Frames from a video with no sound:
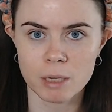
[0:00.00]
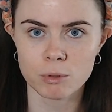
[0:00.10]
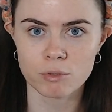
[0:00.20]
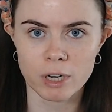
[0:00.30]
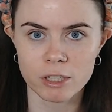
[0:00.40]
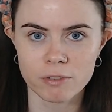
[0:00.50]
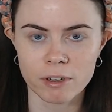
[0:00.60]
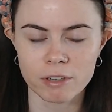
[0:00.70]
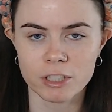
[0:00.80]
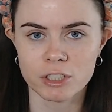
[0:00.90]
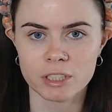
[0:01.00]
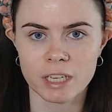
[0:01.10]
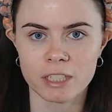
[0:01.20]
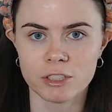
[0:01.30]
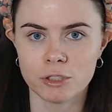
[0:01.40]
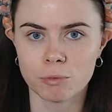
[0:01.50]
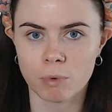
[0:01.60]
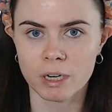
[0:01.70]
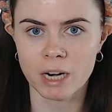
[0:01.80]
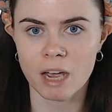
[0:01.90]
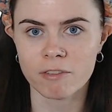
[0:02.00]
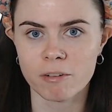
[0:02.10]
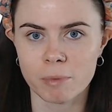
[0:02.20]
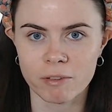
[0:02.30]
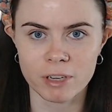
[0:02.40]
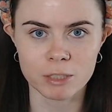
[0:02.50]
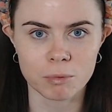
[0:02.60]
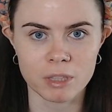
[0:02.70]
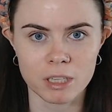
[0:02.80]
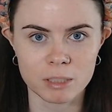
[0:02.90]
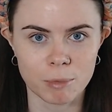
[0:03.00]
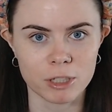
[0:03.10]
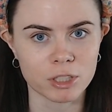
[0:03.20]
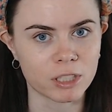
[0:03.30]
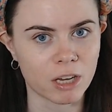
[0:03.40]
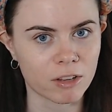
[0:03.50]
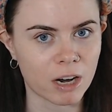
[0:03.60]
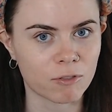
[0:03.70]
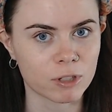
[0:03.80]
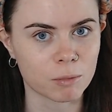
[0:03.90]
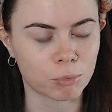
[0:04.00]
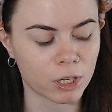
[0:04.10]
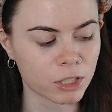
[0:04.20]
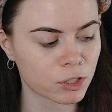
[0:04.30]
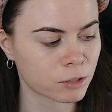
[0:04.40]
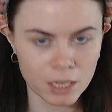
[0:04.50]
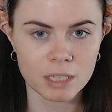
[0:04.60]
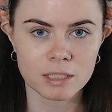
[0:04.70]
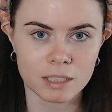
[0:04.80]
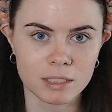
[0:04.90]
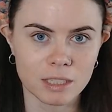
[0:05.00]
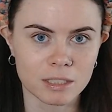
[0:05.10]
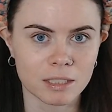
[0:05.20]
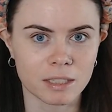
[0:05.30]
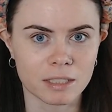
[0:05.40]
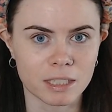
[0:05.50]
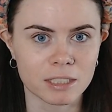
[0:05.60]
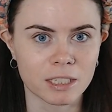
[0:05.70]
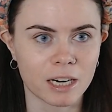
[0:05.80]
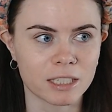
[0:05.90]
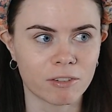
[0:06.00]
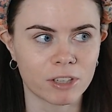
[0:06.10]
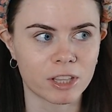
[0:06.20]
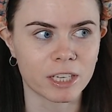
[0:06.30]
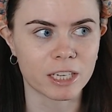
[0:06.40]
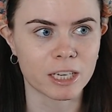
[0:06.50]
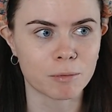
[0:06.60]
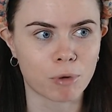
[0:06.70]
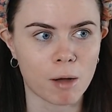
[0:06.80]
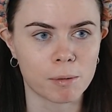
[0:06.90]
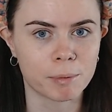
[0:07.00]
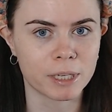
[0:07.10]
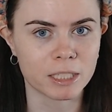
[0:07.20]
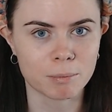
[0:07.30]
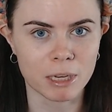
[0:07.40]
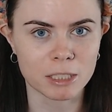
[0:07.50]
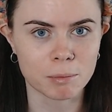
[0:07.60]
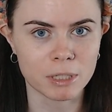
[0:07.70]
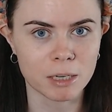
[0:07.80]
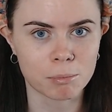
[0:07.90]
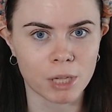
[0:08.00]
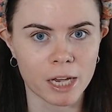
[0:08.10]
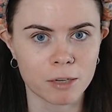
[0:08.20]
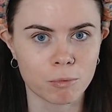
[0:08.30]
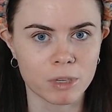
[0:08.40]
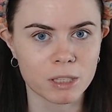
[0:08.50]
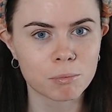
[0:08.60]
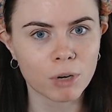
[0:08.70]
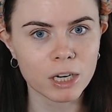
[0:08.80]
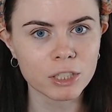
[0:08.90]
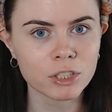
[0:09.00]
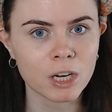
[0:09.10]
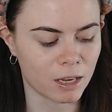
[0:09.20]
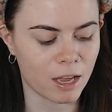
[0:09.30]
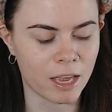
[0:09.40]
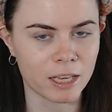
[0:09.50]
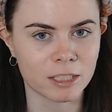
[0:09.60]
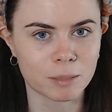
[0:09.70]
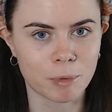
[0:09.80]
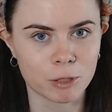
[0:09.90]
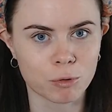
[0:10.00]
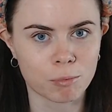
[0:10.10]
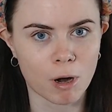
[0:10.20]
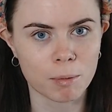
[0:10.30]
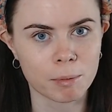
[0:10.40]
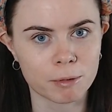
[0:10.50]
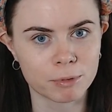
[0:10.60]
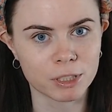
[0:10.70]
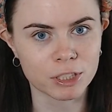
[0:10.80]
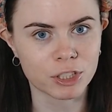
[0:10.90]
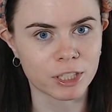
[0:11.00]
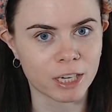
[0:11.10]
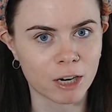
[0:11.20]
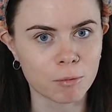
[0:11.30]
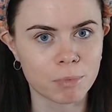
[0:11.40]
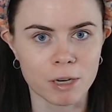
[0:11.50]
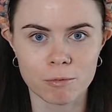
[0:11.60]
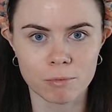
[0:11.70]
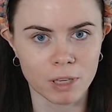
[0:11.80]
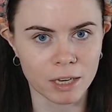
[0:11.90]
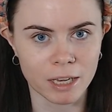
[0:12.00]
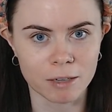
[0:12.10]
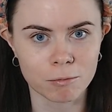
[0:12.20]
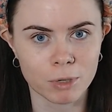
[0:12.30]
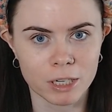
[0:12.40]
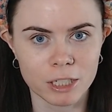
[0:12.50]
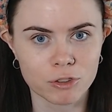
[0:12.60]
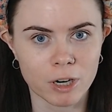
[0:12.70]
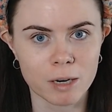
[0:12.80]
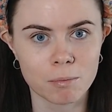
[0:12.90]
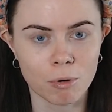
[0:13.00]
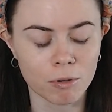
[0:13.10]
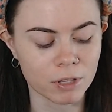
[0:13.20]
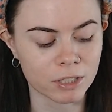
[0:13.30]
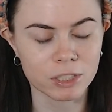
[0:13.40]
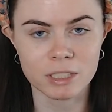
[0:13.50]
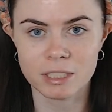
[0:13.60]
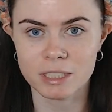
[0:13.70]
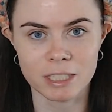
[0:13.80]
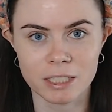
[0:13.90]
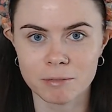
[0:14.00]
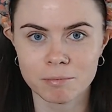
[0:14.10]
we've tried new foundations and do one half of my face with a sponge and the other half with a brush. Since this is a skin tint, I definitely think it probably is meant to be applied with a brush. A sponge will probably really sheer it out, but again, we're going to try it both and just see